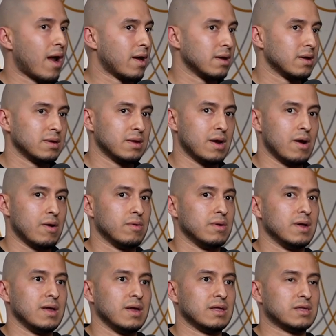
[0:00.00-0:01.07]
right, yep. you know
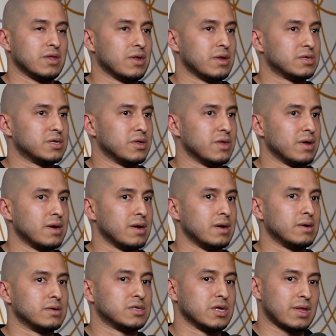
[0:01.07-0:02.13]
to the to
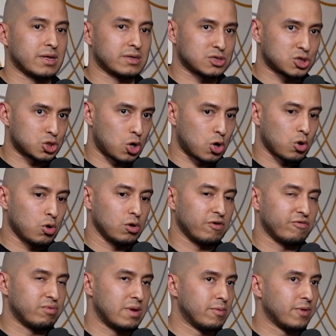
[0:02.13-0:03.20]
the to that circle
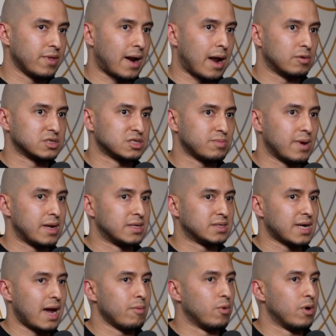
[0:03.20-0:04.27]
of people that I was spending
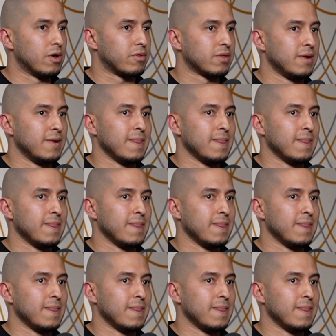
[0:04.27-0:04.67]
time with,